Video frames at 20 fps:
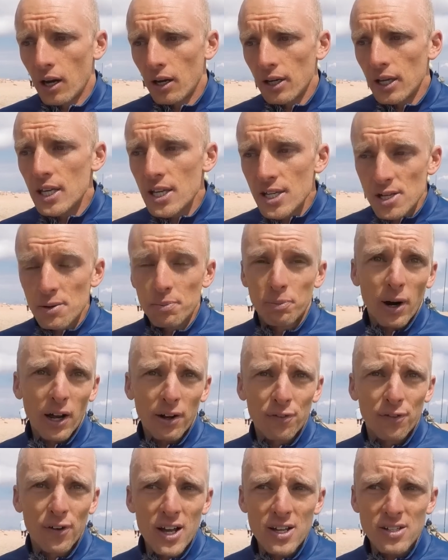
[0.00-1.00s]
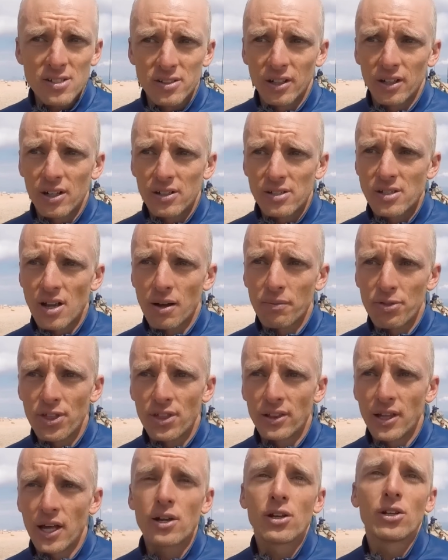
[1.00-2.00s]
Easy breakfast,
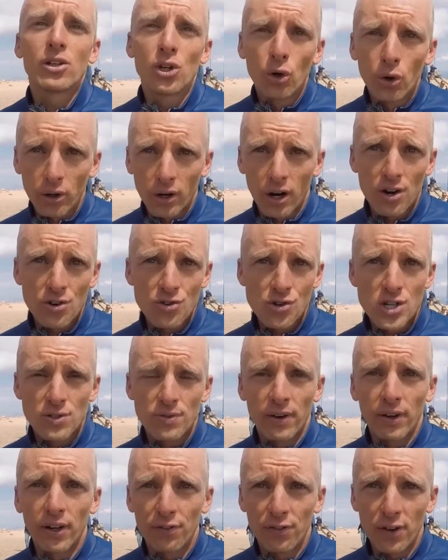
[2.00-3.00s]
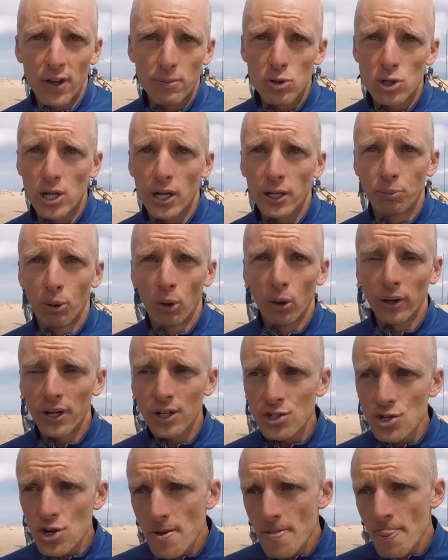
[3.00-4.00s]
something that in your country is very famous, like
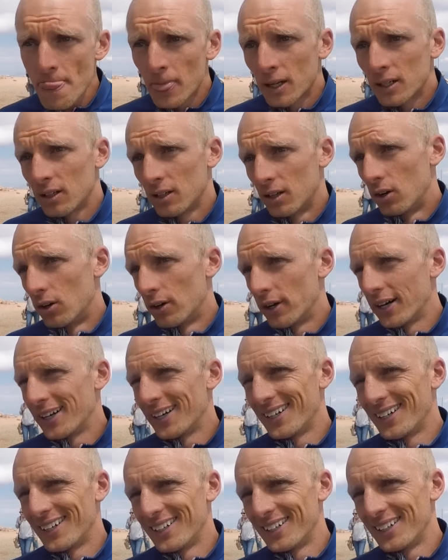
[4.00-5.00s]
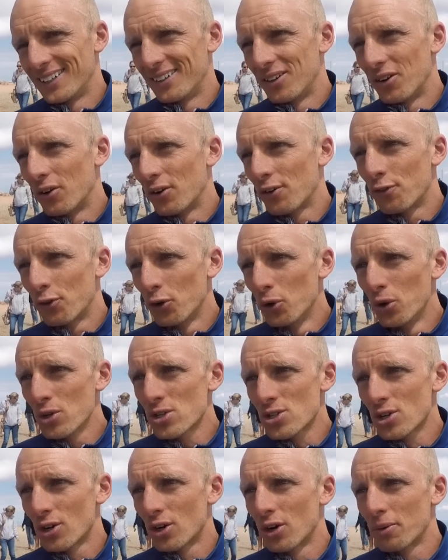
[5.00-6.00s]
porridge or
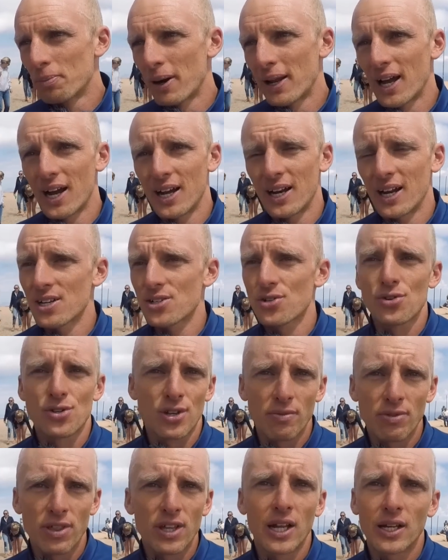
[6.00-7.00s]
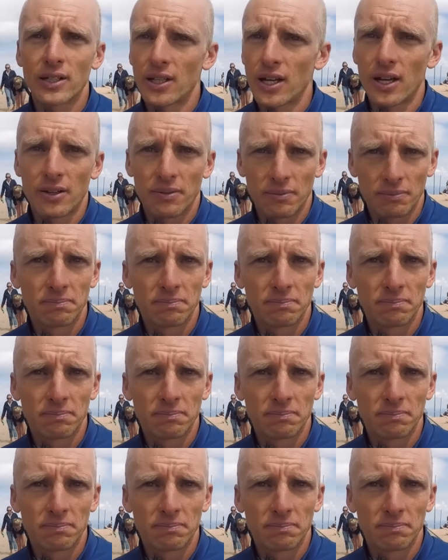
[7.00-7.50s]
fruits or bananas or something like that.